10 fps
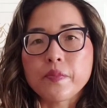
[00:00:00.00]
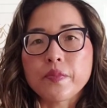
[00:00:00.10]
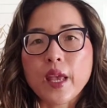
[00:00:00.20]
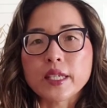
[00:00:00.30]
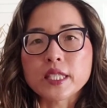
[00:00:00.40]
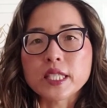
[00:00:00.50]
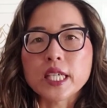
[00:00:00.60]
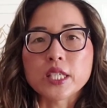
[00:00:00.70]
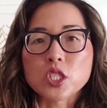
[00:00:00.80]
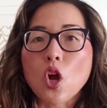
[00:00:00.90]
that
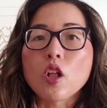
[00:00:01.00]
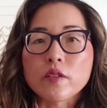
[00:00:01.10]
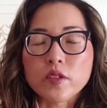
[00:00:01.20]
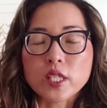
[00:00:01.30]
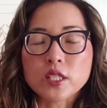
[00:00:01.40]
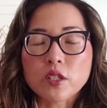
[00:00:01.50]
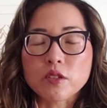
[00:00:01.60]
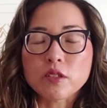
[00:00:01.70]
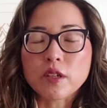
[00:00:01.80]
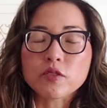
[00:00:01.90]
details all of this, so you
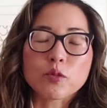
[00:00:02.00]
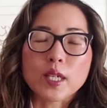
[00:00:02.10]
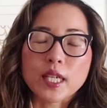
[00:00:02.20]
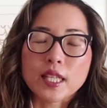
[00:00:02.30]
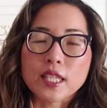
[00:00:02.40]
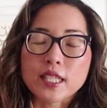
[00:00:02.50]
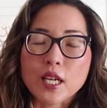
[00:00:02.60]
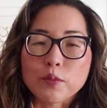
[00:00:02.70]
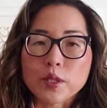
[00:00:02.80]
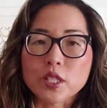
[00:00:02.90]
don't have to write anything
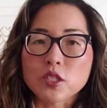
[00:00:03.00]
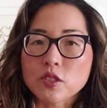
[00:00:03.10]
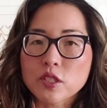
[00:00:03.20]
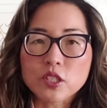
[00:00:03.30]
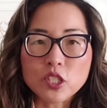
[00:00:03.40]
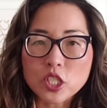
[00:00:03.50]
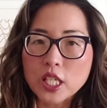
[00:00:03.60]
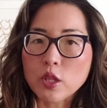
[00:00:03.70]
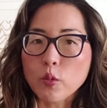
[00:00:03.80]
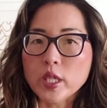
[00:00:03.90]
down, but this will just
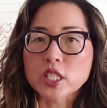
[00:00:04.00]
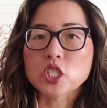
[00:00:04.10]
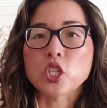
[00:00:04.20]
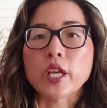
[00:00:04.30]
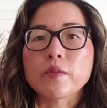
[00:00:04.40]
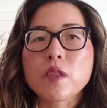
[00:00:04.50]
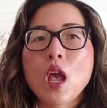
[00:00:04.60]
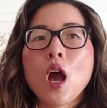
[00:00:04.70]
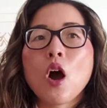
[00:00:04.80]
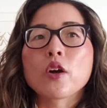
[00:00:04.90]
get the wheels turning.
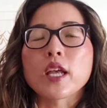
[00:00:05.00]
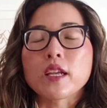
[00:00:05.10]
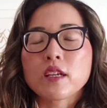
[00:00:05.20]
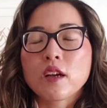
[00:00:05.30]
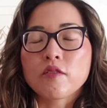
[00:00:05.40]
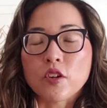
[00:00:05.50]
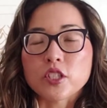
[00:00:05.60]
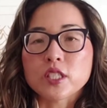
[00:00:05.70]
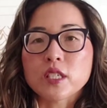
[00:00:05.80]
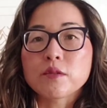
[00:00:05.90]
Okay,
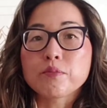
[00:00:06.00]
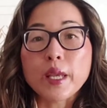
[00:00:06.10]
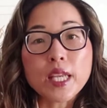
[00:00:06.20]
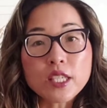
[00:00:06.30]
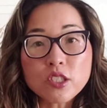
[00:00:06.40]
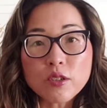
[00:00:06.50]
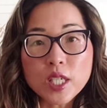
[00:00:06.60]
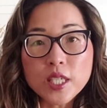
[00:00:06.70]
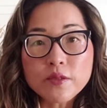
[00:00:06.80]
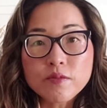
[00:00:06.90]
first, baking
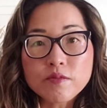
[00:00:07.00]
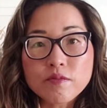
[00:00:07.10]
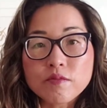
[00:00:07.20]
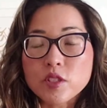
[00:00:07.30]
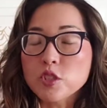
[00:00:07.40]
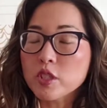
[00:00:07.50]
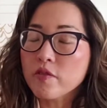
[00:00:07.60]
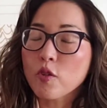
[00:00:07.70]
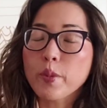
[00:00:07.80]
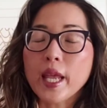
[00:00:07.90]
soda. Use it
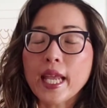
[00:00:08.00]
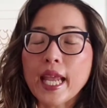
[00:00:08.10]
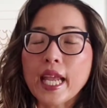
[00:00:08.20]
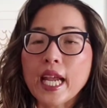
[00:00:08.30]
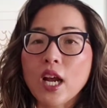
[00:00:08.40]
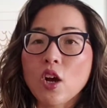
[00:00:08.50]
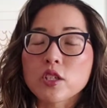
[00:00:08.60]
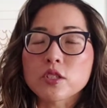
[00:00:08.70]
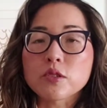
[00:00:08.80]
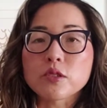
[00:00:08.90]
for baking,
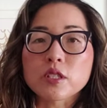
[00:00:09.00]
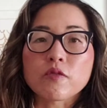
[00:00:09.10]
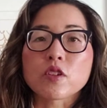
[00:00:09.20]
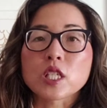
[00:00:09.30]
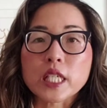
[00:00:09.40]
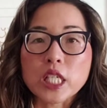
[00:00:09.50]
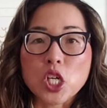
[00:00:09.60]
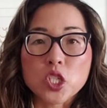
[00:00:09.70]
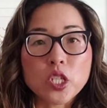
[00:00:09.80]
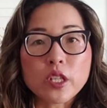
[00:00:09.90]
also use it for cleaning
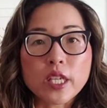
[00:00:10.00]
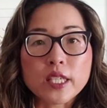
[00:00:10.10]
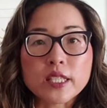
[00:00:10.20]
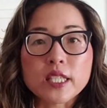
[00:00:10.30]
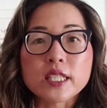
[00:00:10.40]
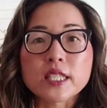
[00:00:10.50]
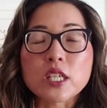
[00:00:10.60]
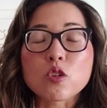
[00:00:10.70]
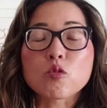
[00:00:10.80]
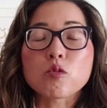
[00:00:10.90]
all the things. It is
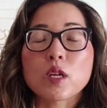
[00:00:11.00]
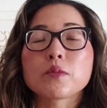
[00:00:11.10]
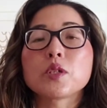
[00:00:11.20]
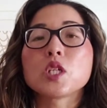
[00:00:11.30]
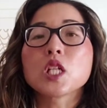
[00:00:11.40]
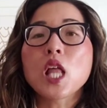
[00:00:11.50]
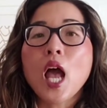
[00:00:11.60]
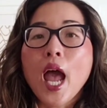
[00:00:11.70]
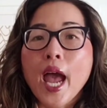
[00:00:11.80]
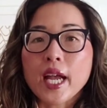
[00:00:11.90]
incredible
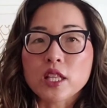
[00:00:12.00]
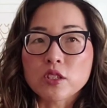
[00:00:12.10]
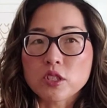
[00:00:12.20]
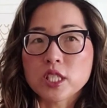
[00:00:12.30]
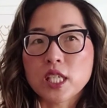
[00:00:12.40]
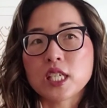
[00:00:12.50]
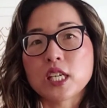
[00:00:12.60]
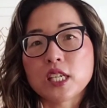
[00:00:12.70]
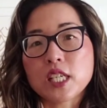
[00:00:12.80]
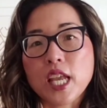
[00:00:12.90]
at loosening
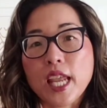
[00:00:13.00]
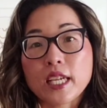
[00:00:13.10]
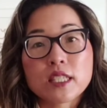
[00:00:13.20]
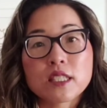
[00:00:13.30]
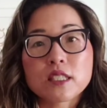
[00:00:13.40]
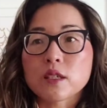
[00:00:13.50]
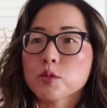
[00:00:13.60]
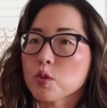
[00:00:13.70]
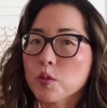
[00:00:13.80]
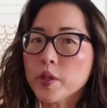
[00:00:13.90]
gunk and
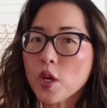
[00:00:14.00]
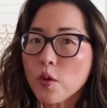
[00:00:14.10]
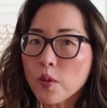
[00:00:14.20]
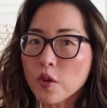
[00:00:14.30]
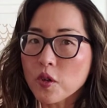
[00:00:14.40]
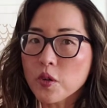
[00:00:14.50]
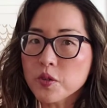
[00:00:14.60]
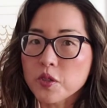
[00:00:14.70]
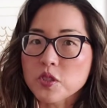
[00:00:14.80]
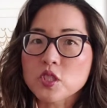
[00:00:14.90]
absorbing
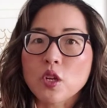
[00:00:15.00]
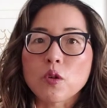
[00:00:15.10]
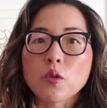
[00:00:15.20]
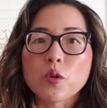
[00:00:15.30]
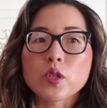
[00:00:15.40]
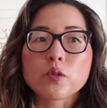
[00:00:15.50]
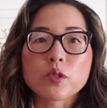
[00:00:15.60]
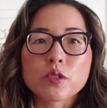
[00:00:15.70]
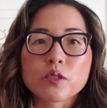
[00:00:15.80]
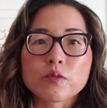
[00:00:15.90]
odors. So you
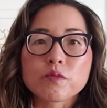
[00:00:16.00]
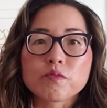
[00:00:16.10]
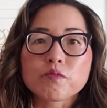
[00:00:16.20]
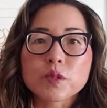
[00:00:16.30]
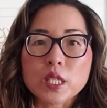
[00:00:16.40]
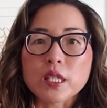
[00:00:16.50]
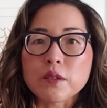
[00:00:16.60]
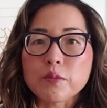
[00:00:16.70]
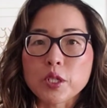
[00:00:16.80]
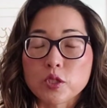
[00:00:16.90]
will
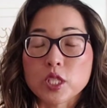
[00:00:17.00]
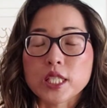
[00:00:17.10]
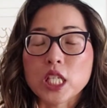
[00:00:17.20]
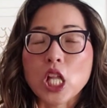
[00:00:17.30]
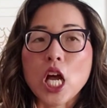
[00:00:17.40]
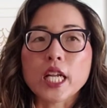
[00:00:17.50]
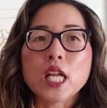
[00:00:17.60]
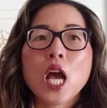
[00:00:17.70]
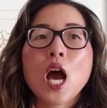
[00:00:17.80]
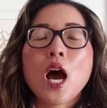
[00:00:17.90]
see me use this a lot.
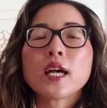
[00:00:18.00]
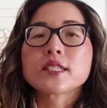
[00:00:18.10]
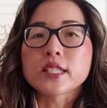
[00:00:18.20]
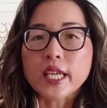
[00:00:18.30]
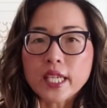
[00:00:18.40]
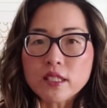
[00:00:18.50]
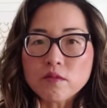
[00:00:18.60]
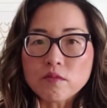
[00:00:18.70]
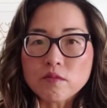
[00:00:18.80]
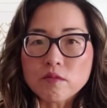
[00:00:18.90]

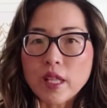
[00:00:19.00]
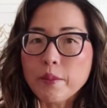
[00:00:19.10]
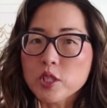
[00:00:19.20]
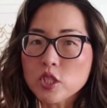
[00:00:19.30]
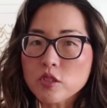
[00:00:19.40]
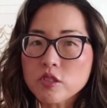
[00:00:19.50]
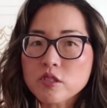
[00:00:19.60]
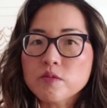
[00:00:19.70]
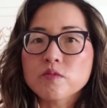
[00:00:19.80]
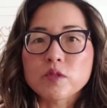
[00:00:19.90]
Second, lemon
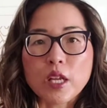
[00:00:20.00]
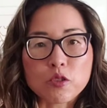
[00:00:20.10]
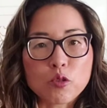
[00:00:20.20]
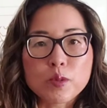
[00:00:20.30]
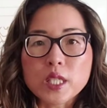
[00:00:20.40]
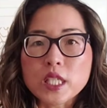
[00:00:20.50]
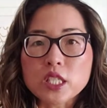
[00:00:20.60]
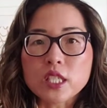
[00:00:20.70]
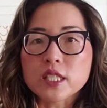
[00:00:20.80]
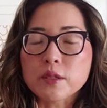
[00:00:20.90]
juice, natural
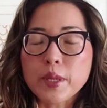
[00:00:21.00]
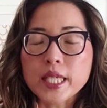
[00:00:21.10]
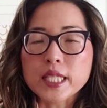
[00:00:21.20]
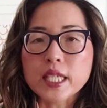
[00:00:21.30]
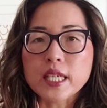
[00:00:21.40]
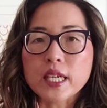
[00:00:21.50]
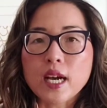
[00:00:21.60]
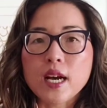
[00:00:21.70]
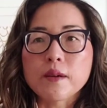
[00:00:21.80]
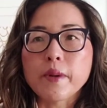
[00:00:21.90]
bleach. It's amazing.
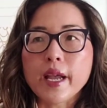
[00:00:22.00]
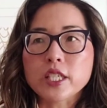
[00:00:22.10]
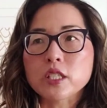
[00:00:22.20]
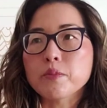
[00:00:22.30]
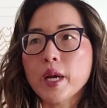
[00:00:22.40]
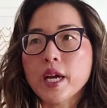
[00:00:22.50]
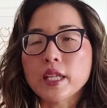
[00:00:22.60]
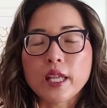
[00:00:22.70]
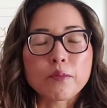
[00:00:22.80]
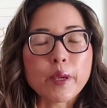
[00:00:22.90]
I actually buy
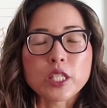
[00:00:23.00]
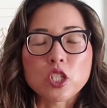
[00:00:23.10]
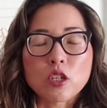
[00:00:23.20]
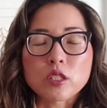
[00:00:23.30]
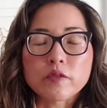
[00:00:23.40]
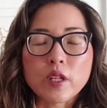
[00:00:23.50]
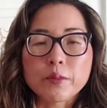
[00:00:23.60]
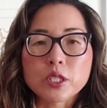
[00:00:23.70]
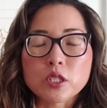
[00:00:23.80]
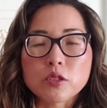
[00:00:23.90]
like big jars of
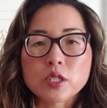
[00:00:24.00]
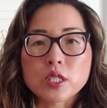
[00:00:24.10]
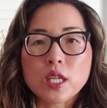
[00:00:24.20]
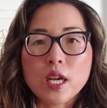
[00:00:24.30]
lemon juice